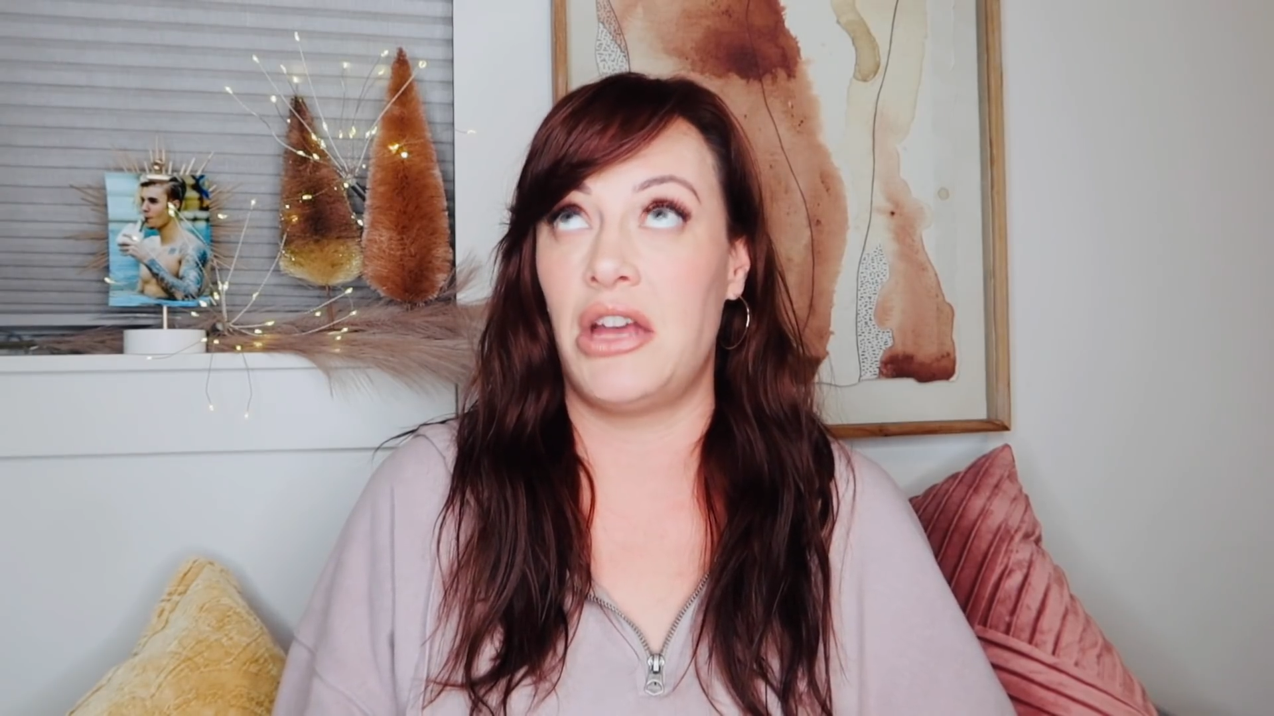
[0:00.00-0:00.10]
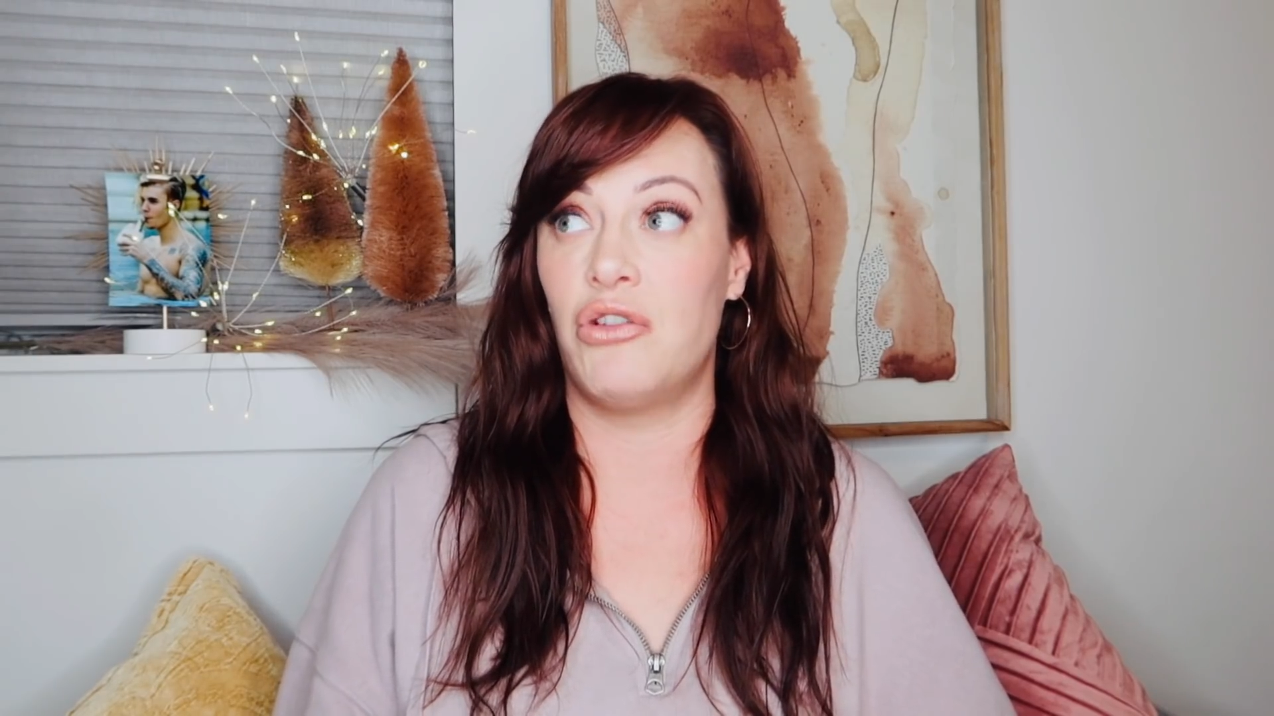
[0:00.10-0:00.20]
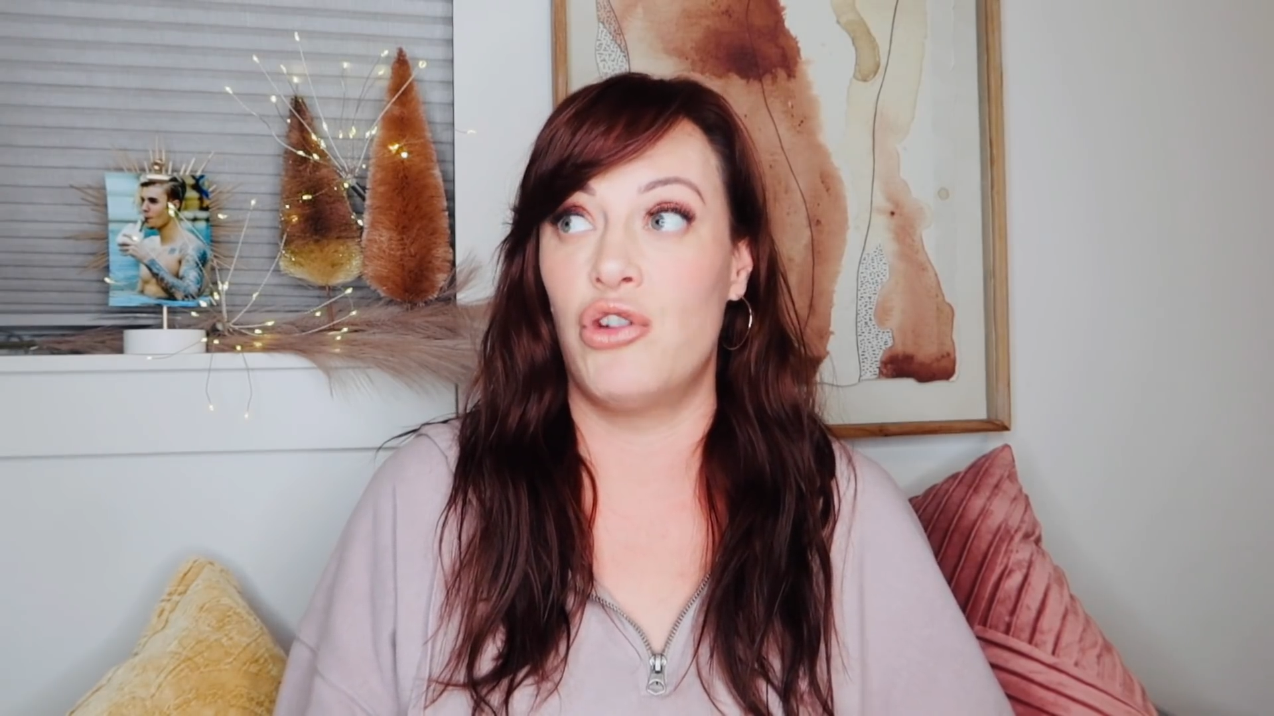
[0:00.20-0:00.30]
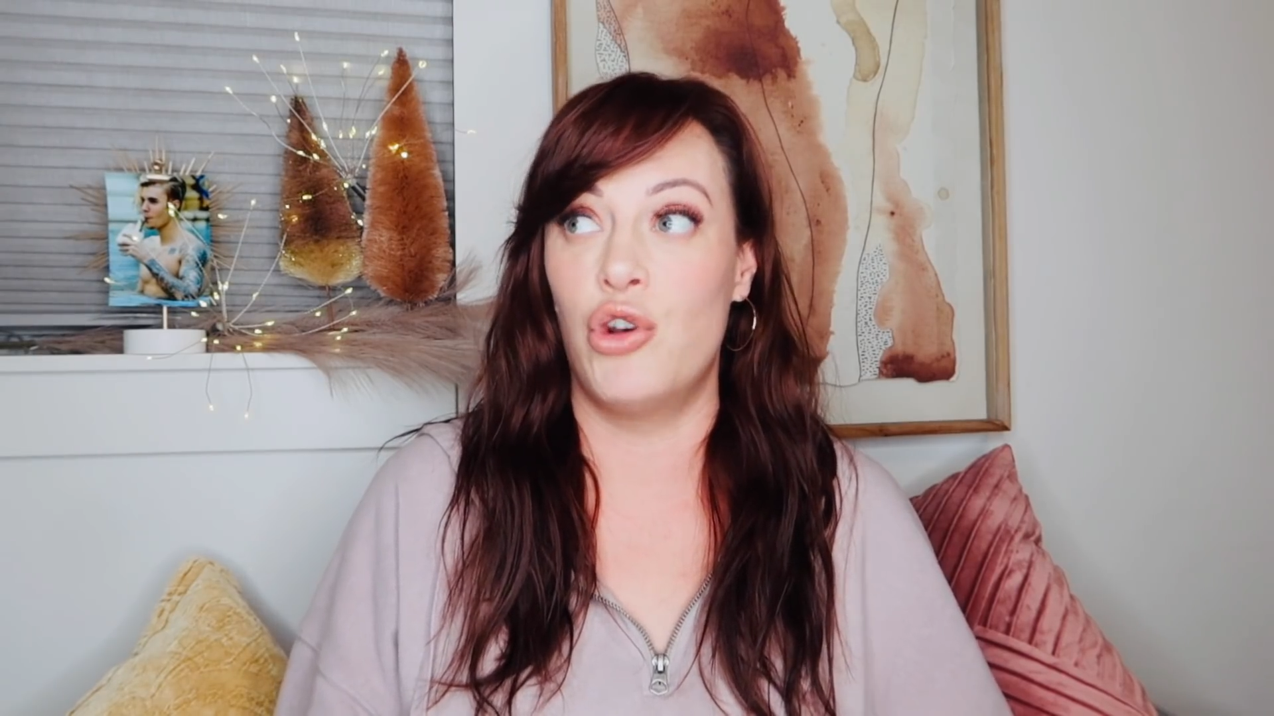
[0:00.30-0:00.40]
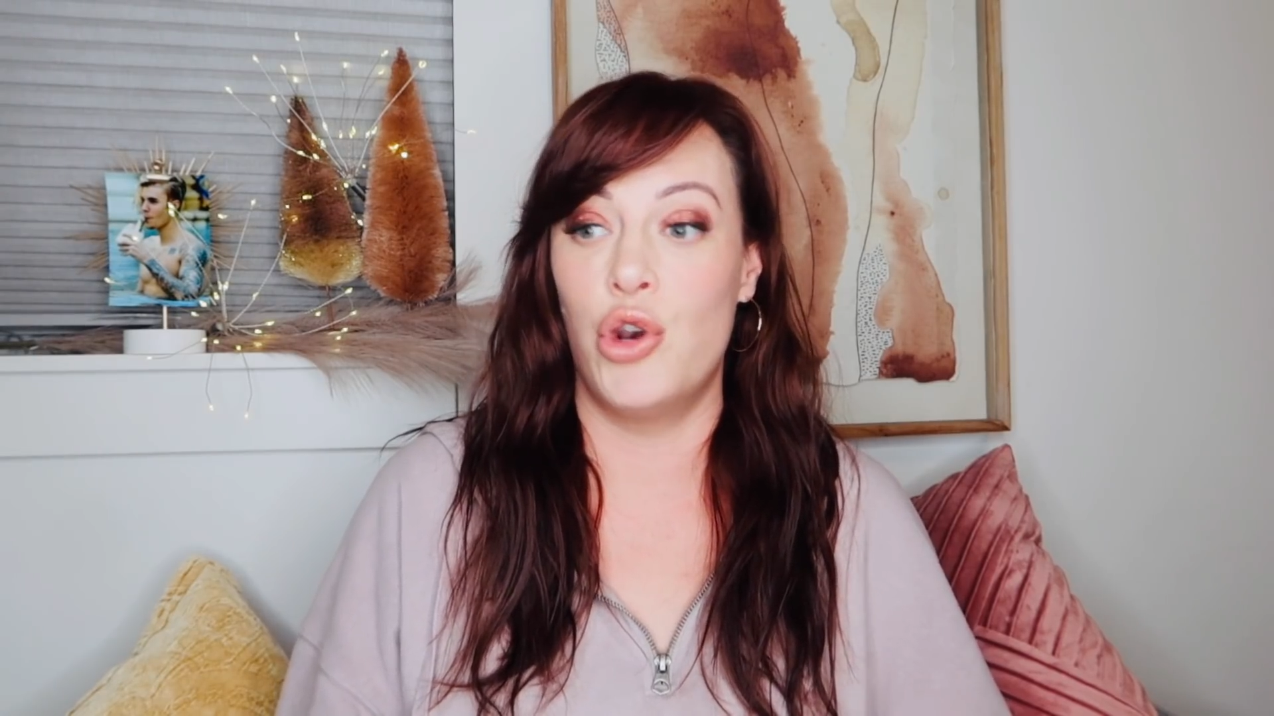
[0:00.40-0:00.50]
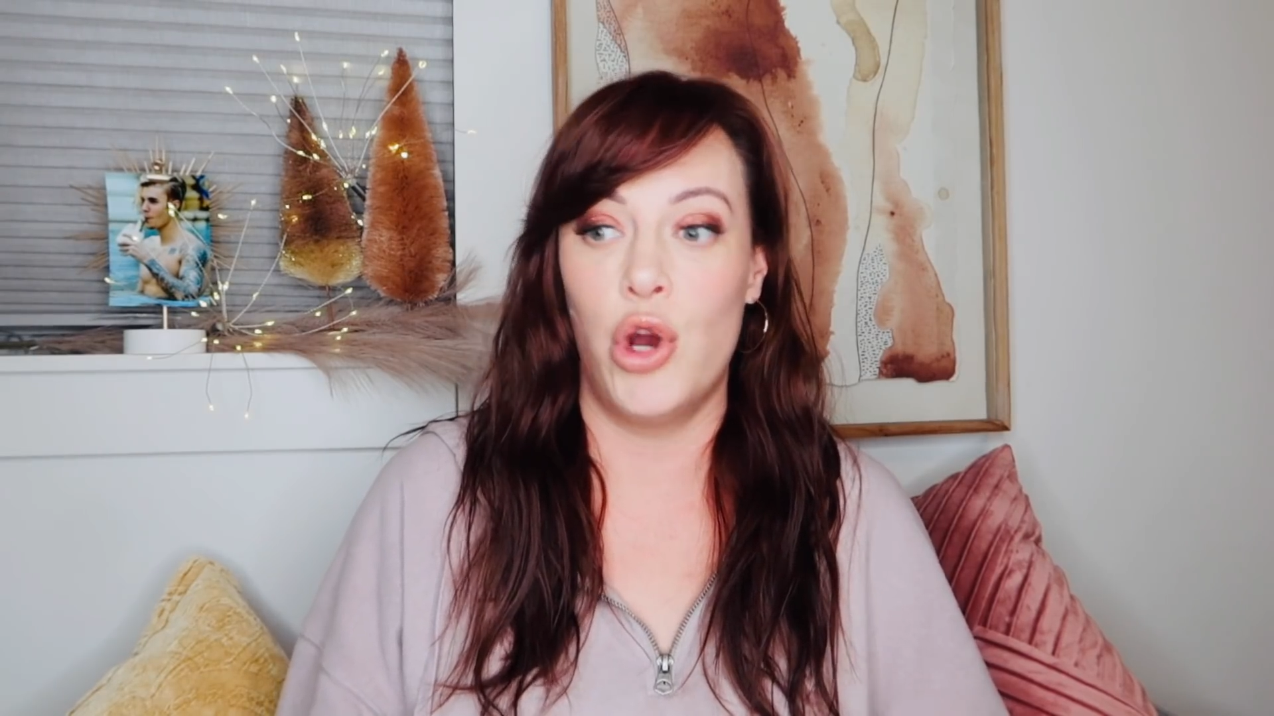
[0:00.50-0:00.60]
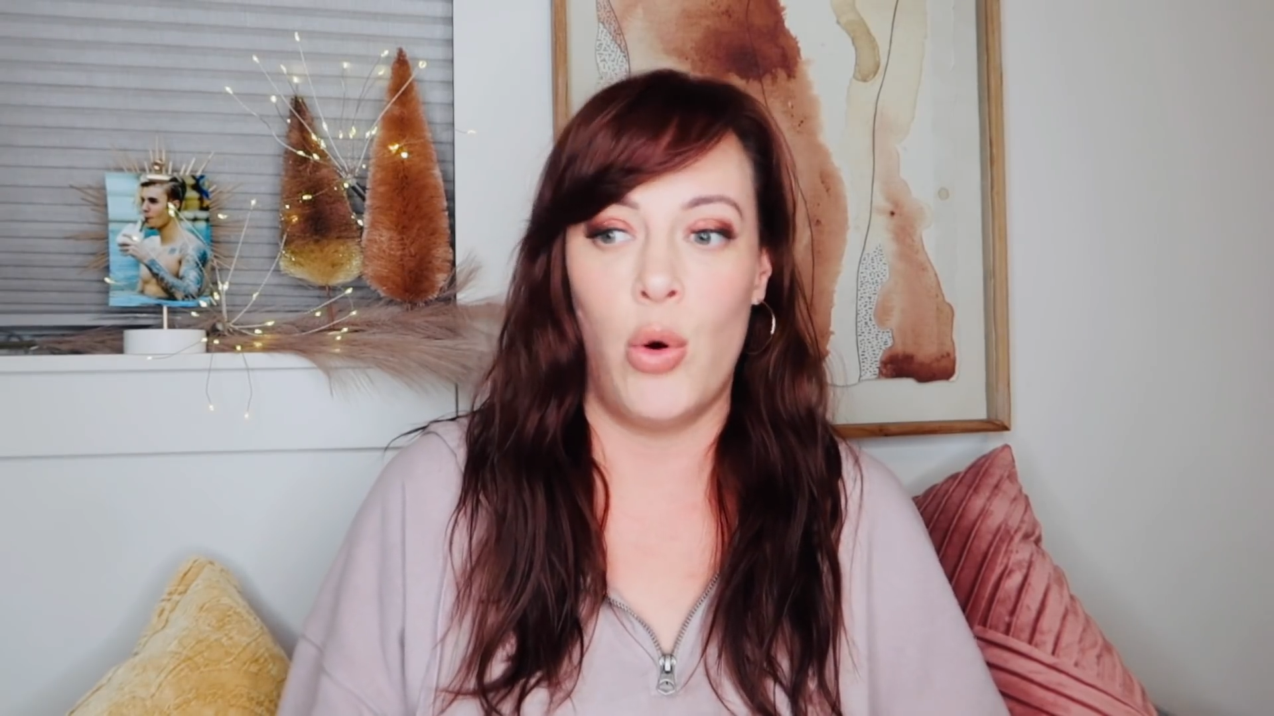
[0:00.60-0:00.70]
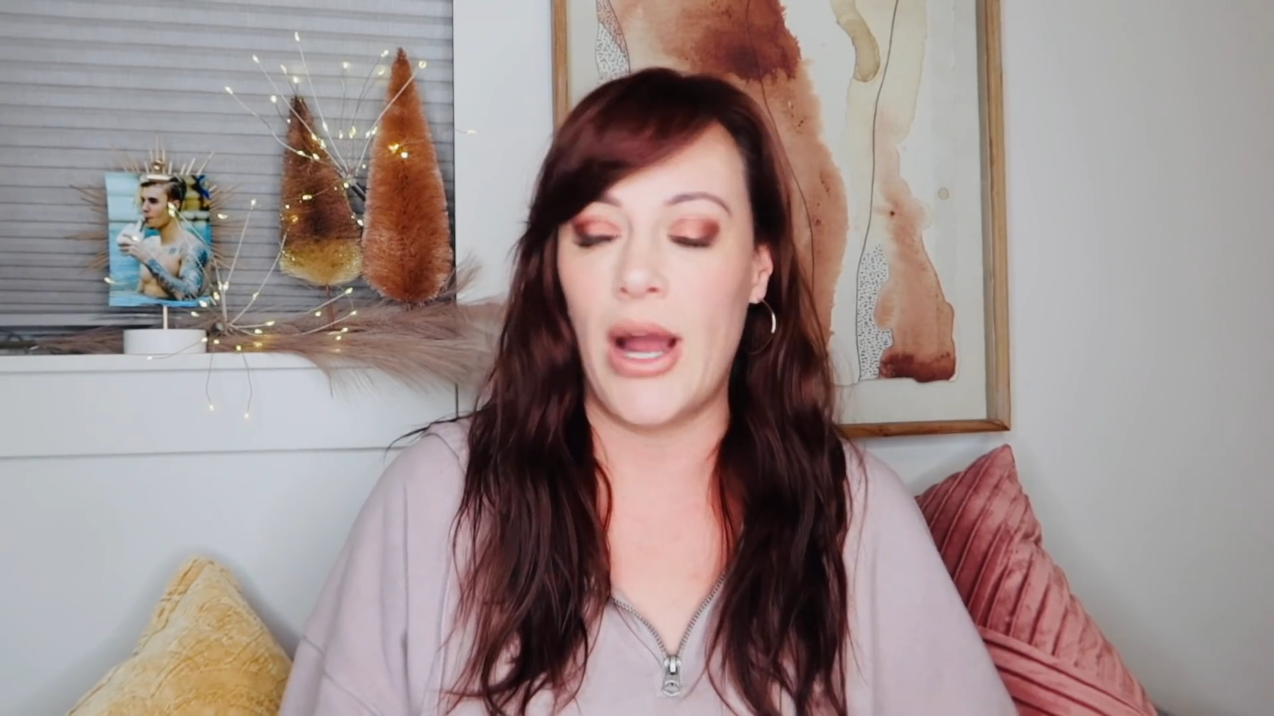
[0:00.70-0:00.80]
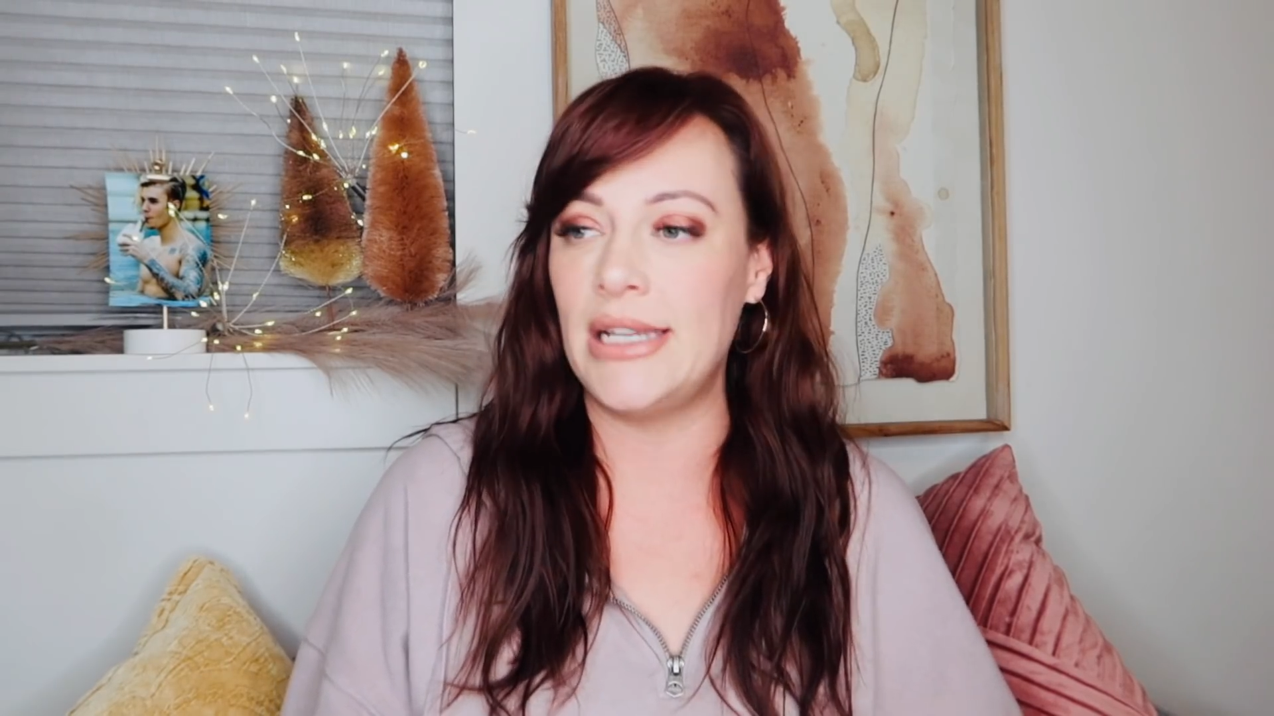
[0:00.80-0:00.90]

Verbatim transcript: had no